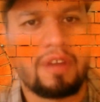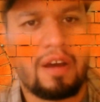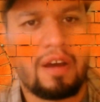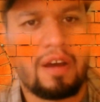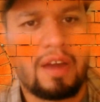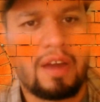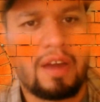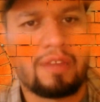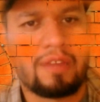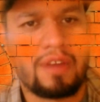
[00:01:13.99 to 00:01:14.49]

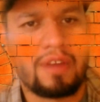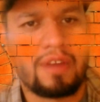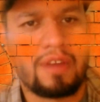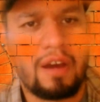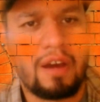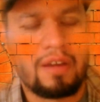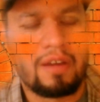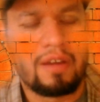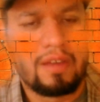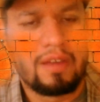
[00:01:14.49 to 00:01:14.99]
lot of
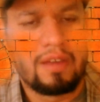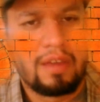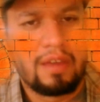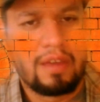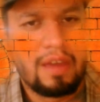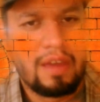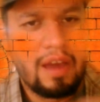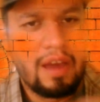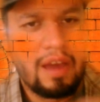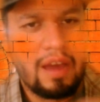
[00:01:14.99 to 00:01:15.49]
the
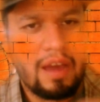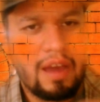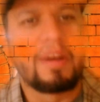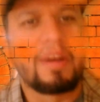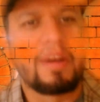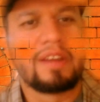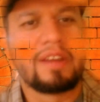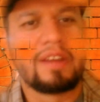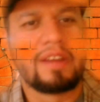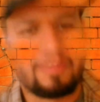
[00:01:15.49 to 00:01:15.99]
I don't want
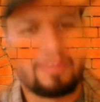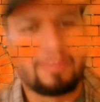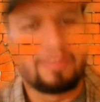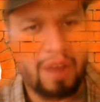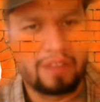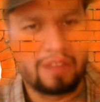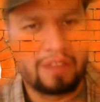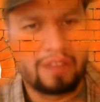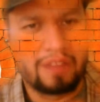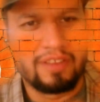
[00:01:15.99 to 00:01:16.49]
to get into
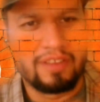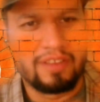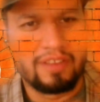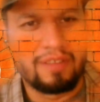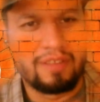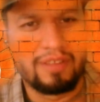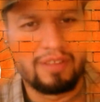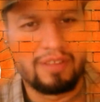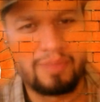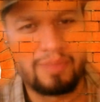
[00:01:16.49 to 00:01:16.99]
politics
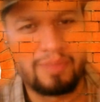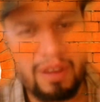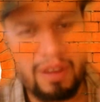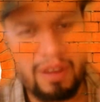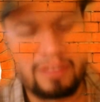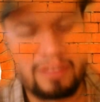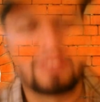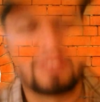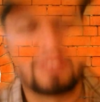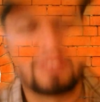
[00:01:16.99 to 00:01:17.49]
anyways,
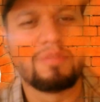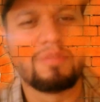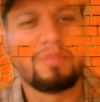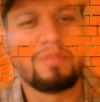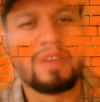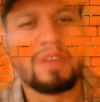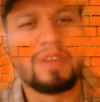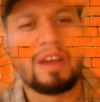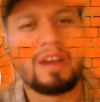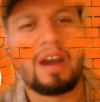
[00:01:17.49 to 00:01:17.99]
but this
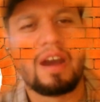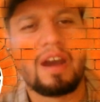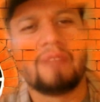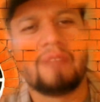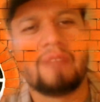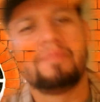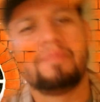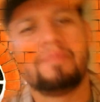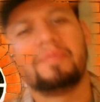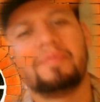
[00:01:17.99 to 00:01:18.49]
movie
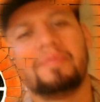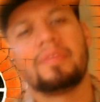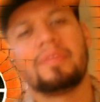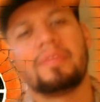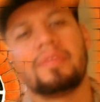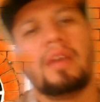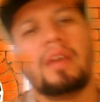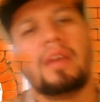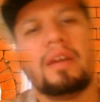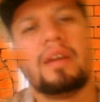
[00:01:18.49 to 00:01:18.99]

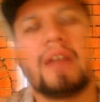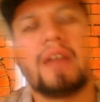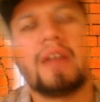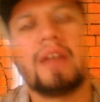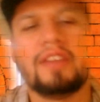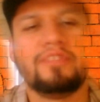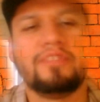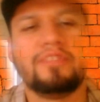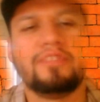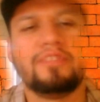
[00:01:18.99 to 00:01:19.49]

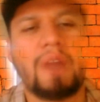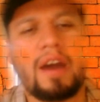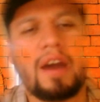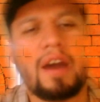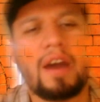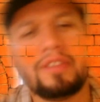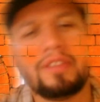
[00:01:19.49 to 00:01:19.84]
kind of spawned